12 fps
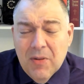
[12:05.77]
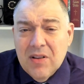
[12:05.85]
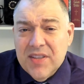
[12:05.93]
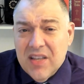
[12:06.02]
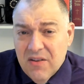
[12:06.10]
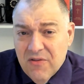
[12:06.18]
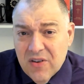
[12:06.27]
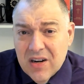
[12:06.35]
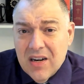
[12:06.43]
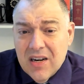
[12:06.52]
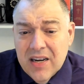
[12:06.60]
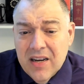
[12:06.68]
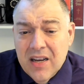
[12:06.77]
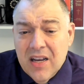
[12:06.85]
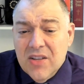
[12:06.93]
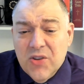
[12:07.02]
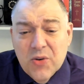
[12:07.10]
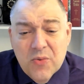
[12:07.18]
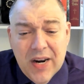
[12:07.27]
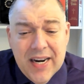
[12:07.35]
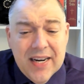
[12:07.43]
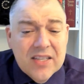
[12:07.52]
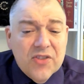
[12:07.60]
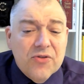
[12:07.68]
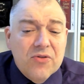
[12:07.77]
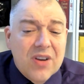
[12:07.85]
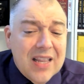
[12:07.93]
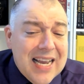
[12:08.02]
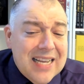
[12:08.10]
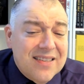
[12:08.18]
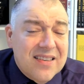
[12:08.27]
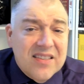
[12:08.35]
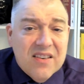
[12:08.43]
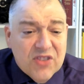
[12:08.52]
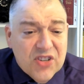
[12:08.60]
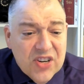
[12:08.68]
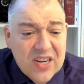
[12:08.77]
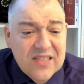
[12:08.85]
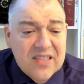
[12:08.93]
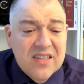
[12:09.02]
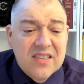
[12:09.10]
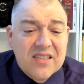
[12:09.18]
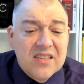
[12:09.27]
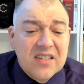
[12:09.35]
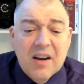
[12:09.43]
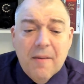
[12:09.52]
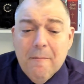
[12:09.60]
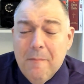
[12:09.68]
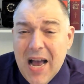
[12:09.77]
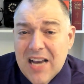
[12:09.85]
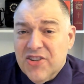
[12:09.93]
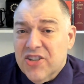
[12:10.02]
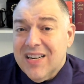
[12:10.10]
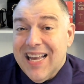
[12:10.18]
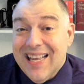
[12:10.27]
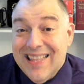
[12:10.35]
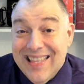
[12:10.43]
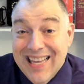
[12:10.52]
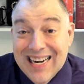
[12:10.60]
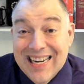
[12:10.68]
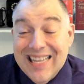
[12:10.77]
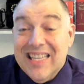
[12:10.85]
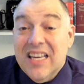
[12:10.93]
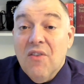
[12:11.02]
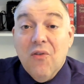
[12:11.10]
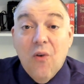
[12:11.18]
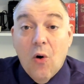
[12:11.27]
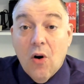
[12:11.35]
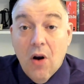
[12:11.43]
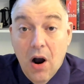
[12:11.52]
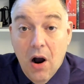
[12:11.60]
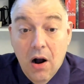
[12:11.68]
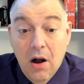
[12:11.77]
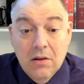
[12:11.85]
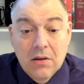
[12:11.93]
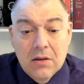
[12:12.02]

differently, to read it through the lenses of justice, compassion, and dignity for all?